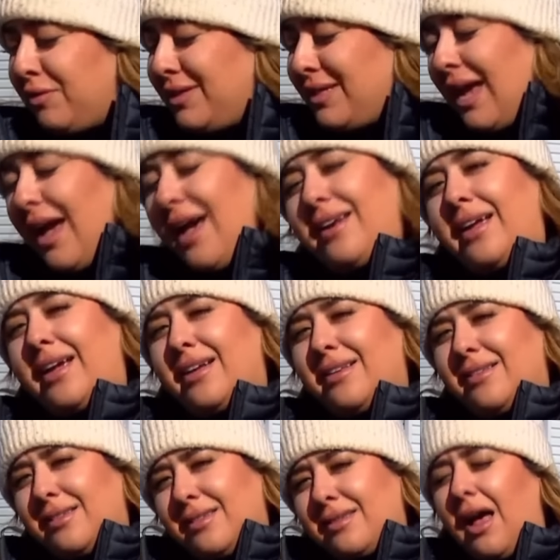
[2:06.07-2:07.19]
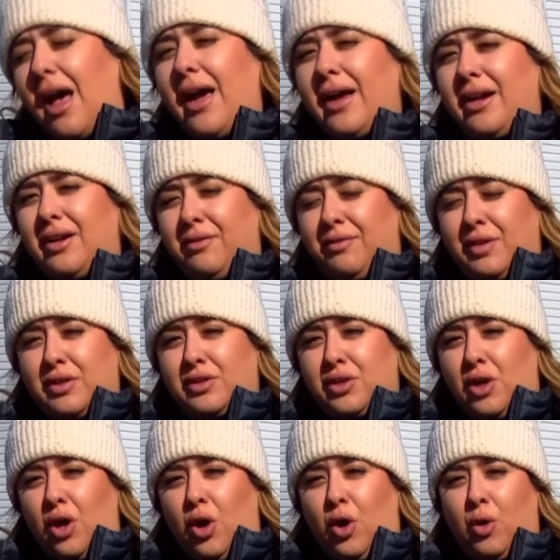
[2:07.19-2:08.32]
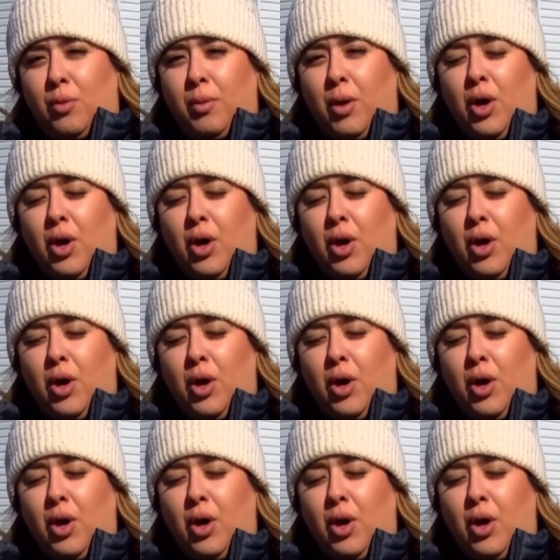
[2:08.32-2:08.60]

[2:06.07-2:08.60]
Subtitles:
dead inside of this home